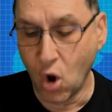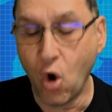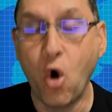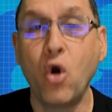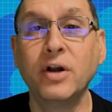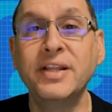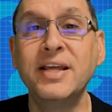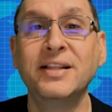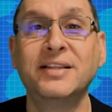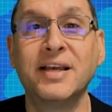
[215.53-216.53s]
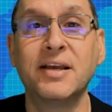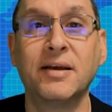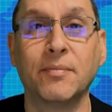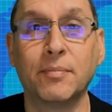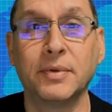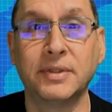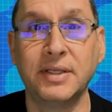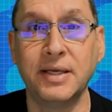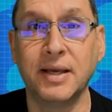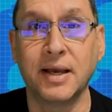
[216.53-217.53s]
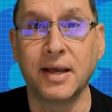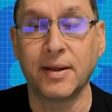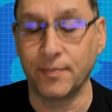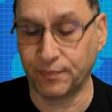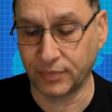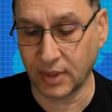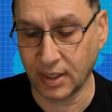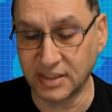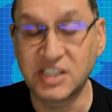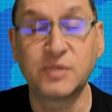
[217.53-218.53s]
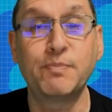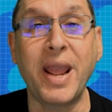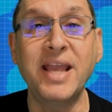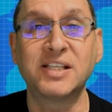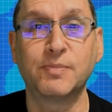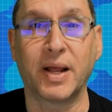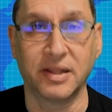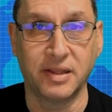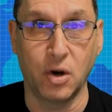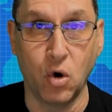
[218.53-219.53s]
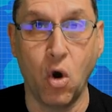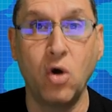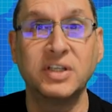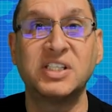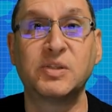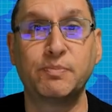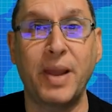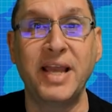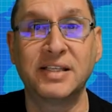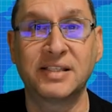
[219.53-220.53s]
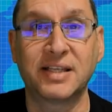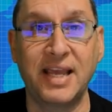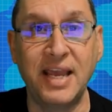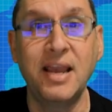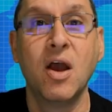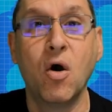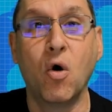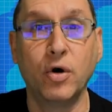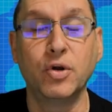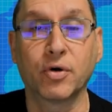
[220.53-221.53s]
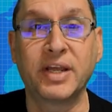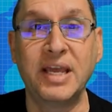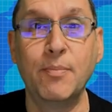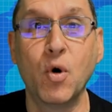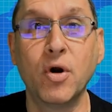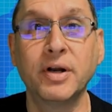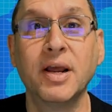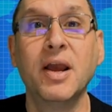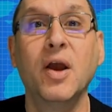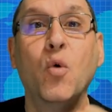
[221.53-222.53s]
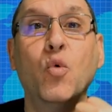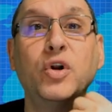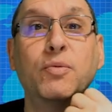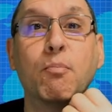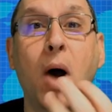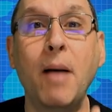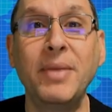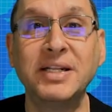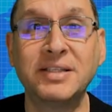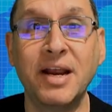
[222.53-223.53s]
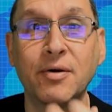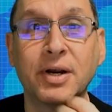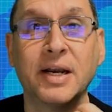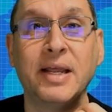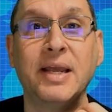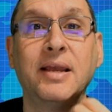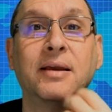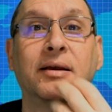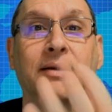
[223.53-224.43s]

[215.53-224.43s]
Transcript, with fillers: holding the, the uh, space button, the long space key on your keyboard, would momentarily